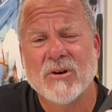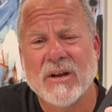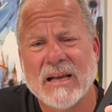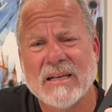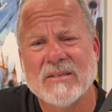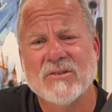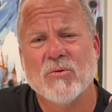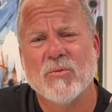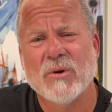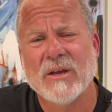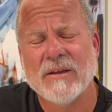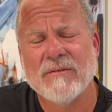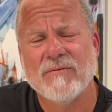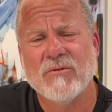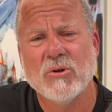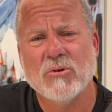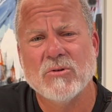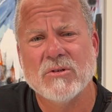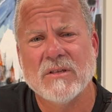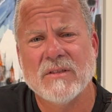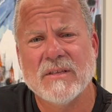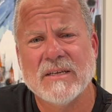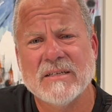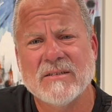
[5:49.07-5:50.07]
has a way of
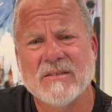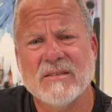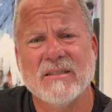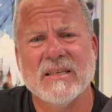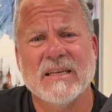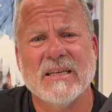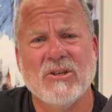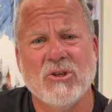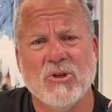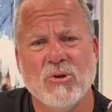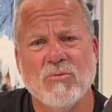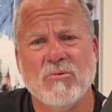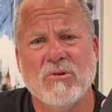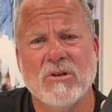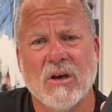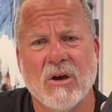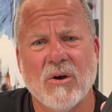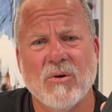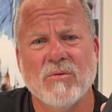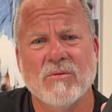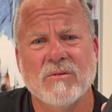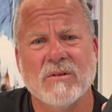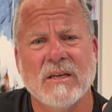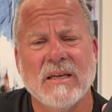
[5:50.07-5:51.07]
using this that you
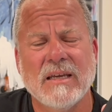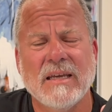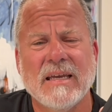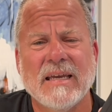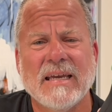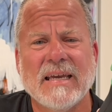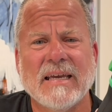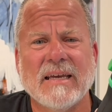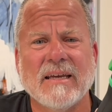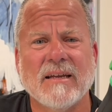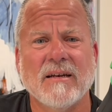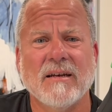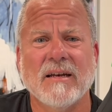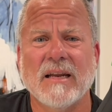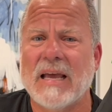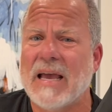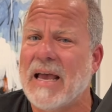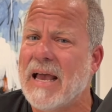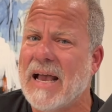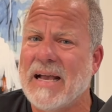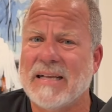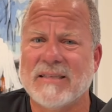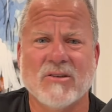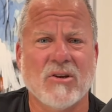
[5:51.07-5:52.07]
don't, and
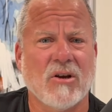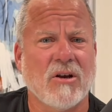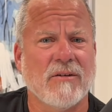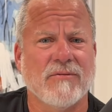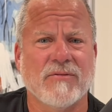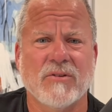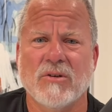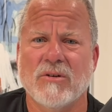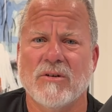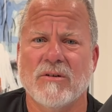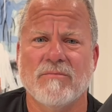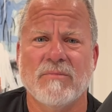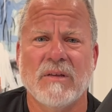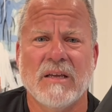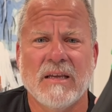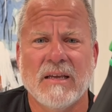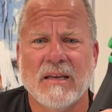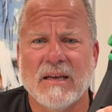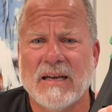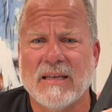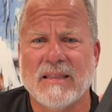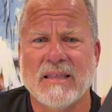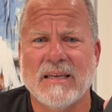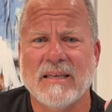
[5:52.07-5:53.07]
hats off to them.
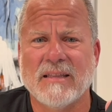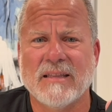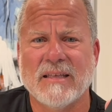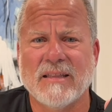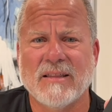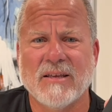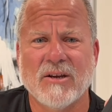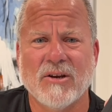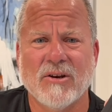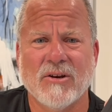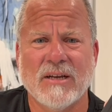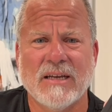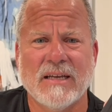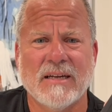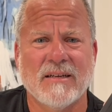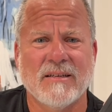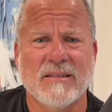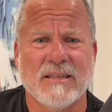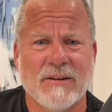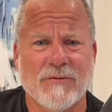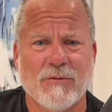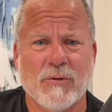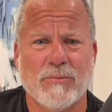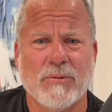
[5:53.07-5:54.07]
I think that they're in a
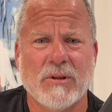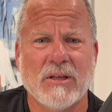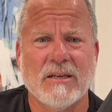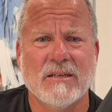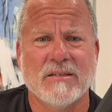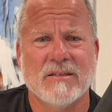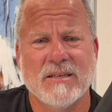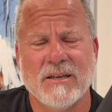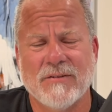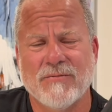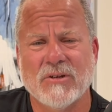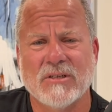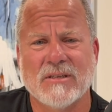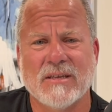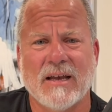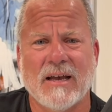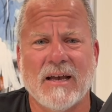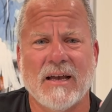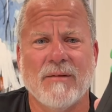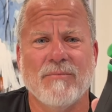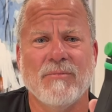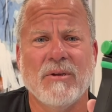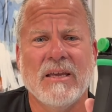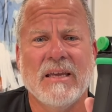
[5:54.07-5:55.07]
different place, different
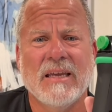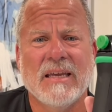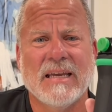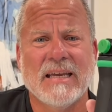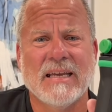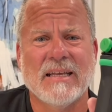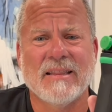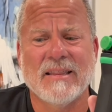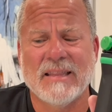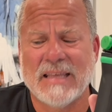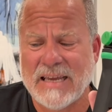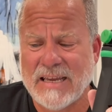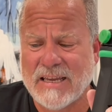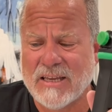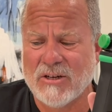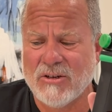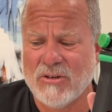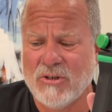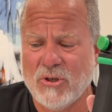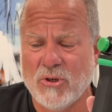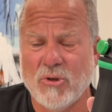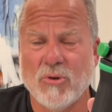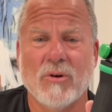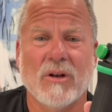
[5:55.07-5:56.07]
time, and they
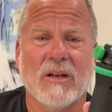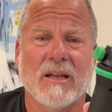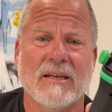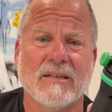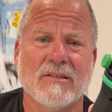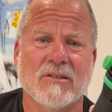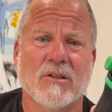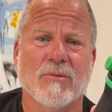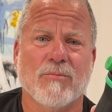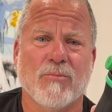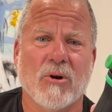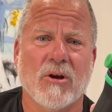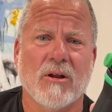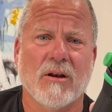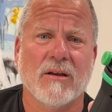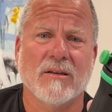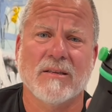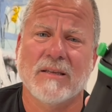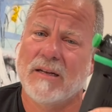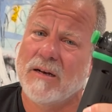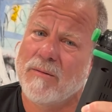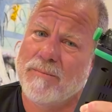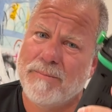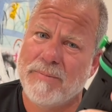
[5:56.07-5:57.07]
can utilize the
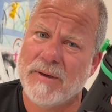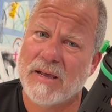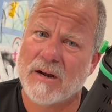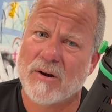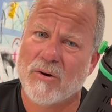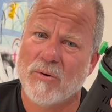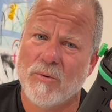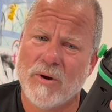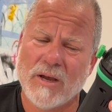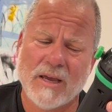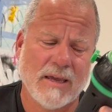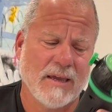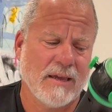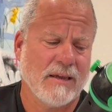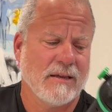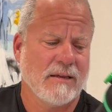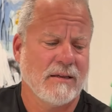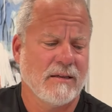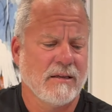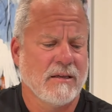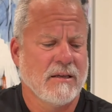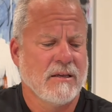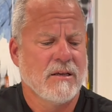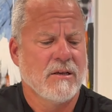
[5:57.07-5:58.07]
product in a better way.
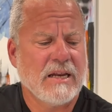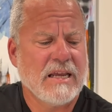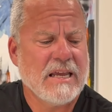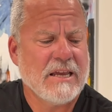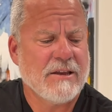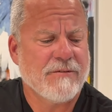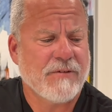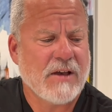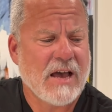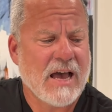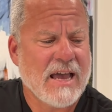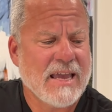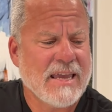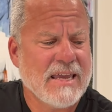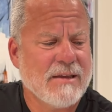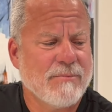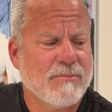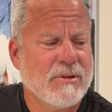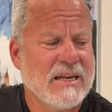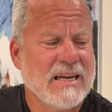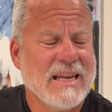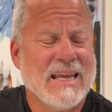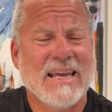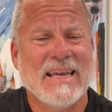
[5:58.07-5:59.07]
If I
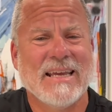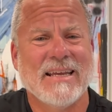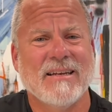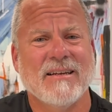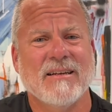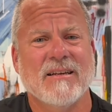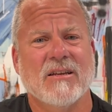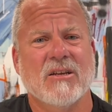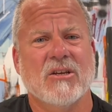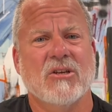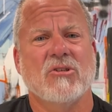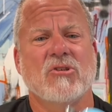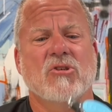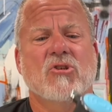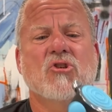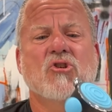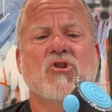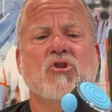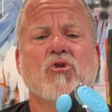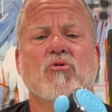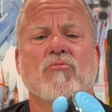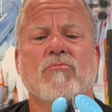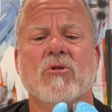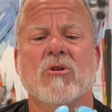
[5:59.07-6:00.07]
am an end
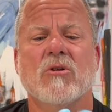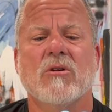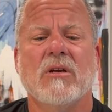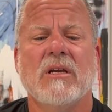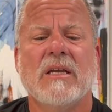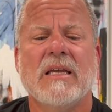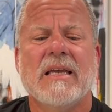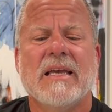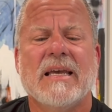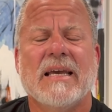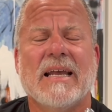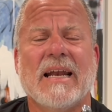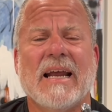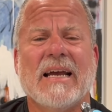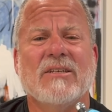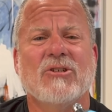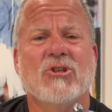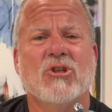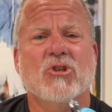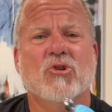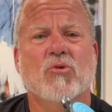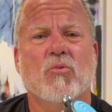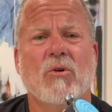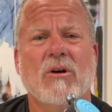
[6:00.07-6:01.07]
consumer and I
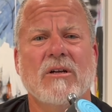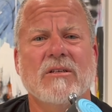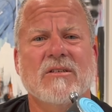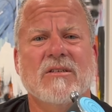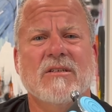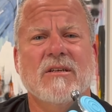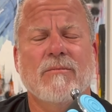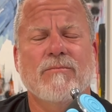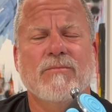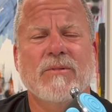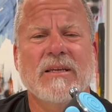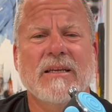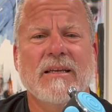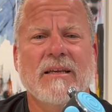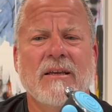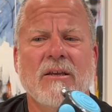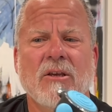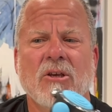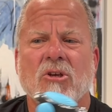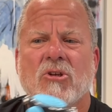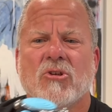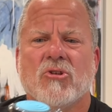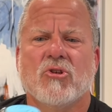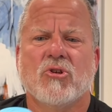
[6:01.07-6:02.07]
just want something
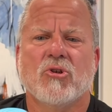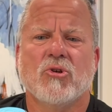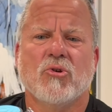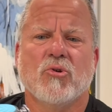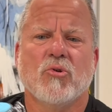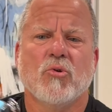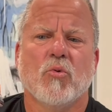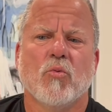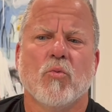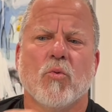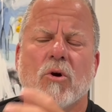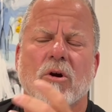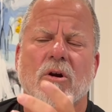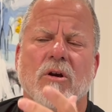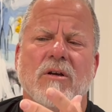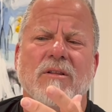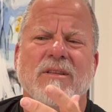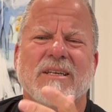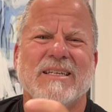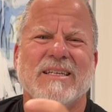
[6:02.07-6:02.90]
to work on the